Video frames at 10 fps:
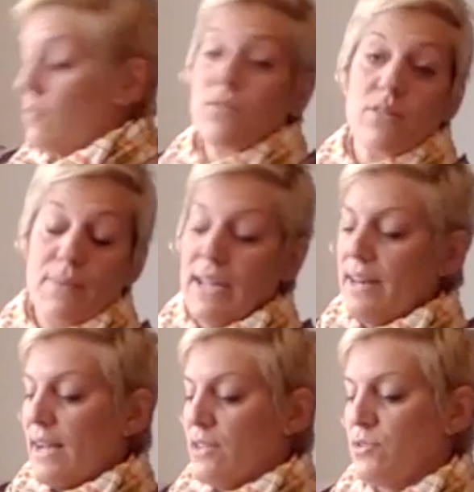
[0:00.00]
or made
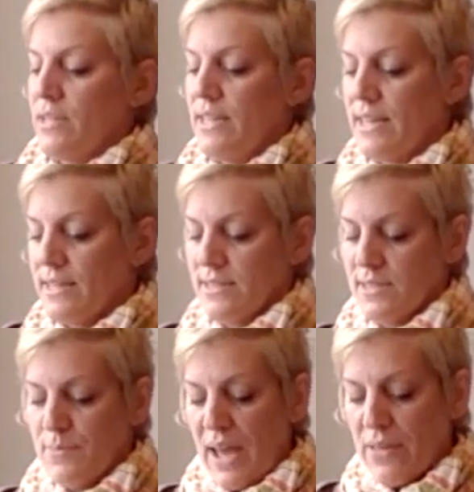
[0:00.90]
actually, is
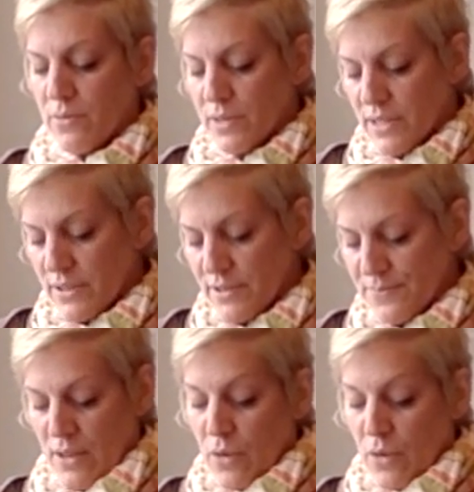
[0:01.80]
this bathroom cleaner,